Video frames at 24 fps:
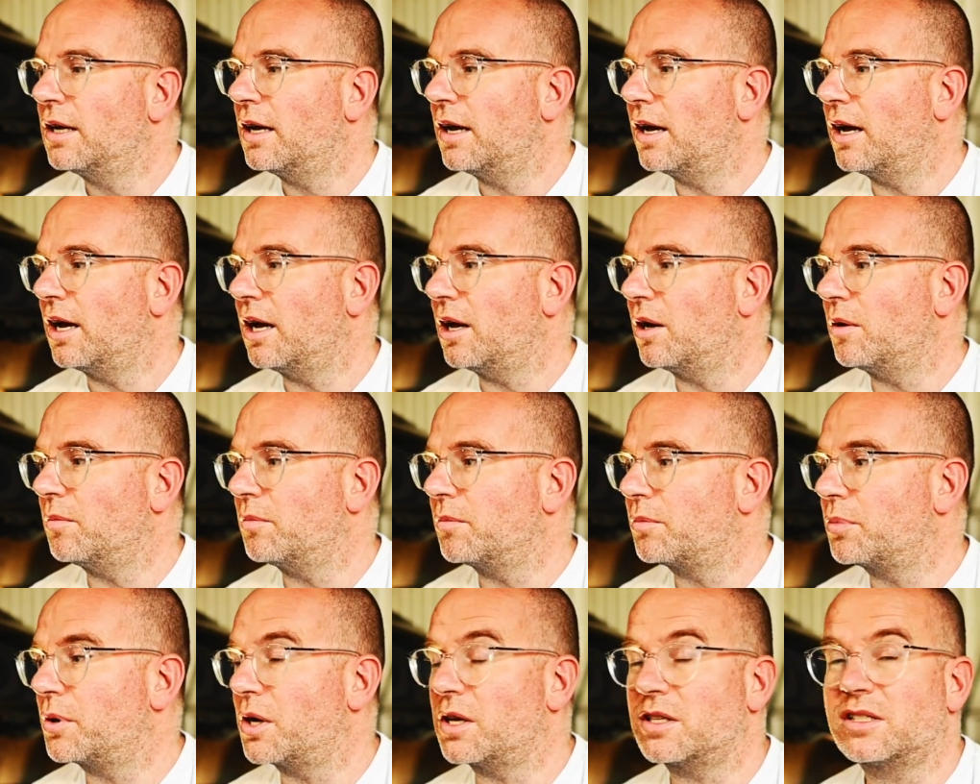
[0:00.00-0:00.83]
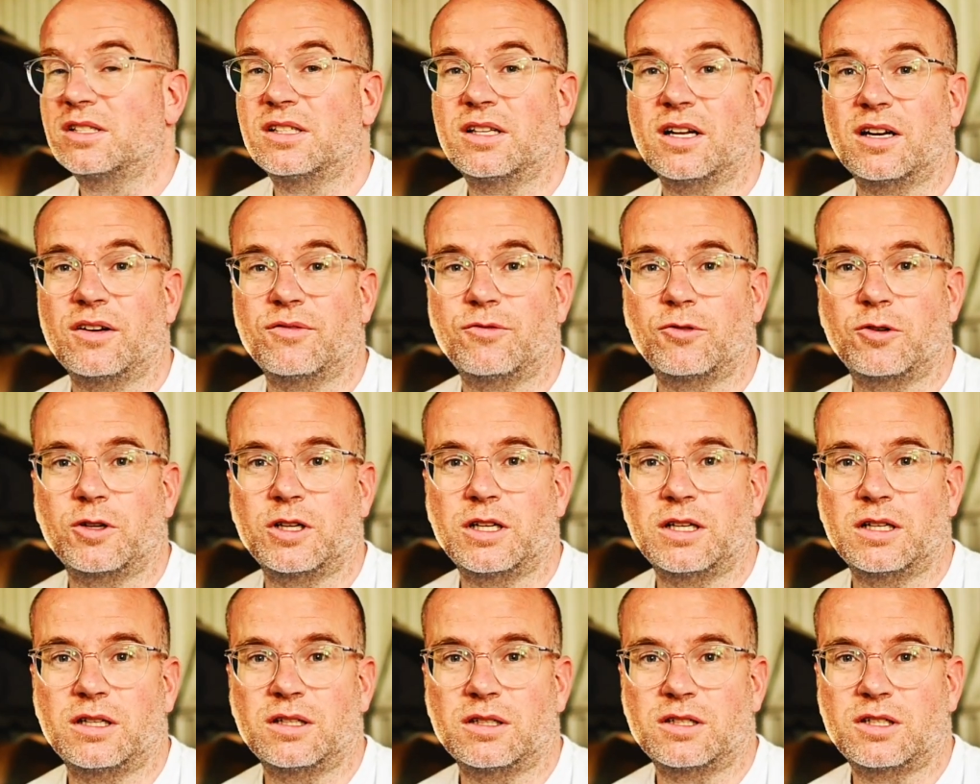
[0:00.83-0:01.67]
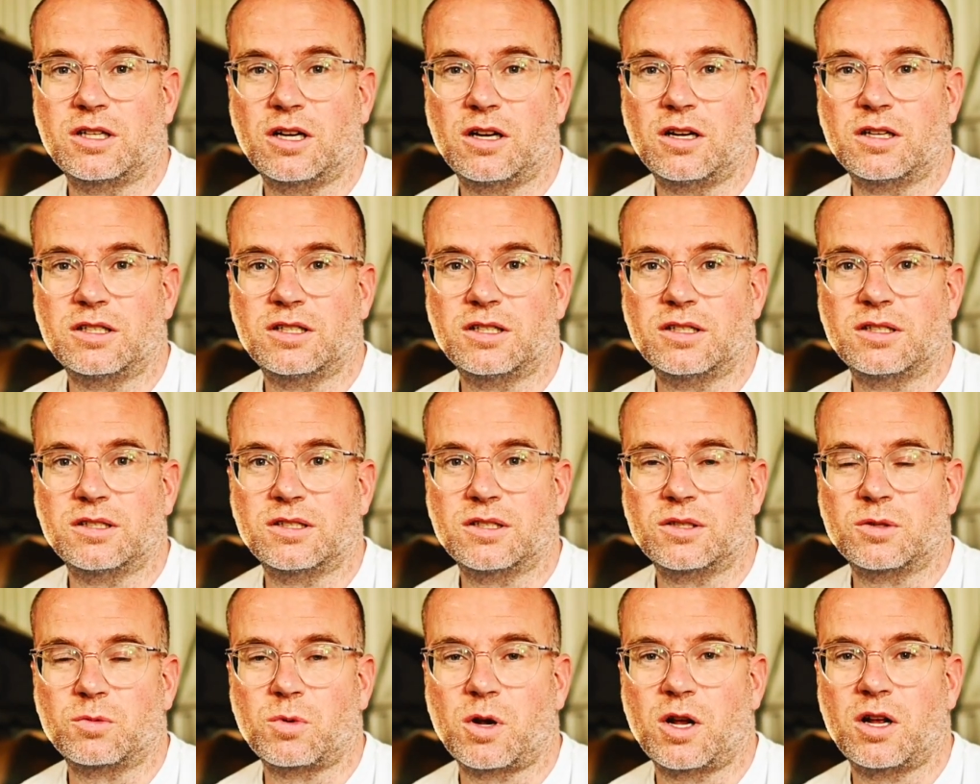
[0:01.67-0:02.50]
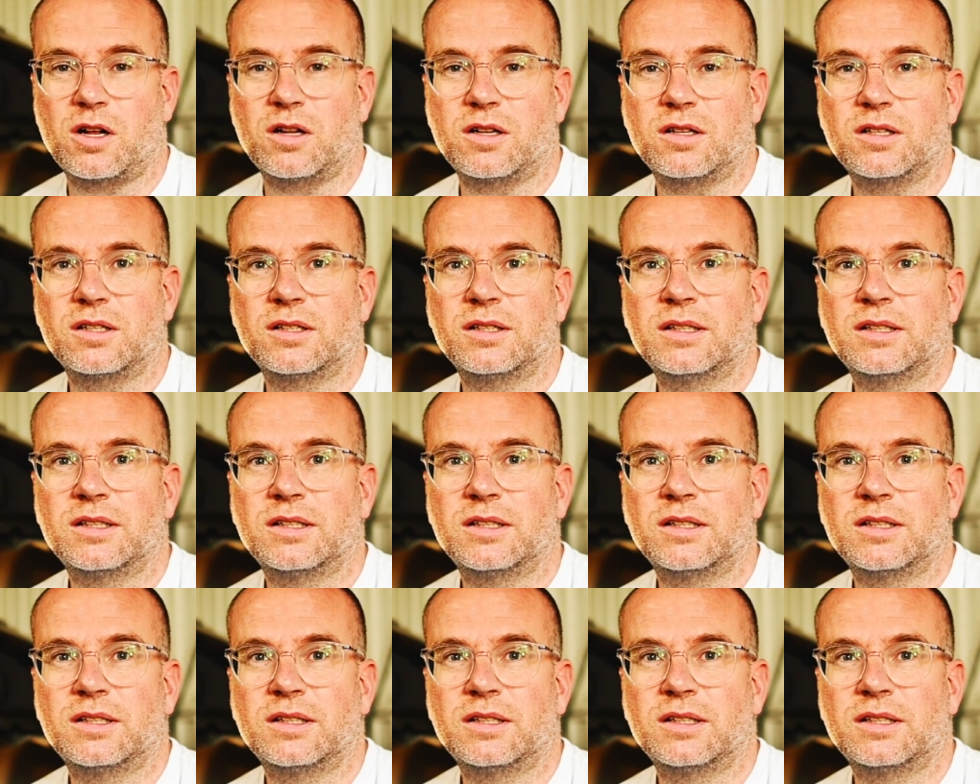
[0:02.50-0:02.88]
um, plus delivery charges as well.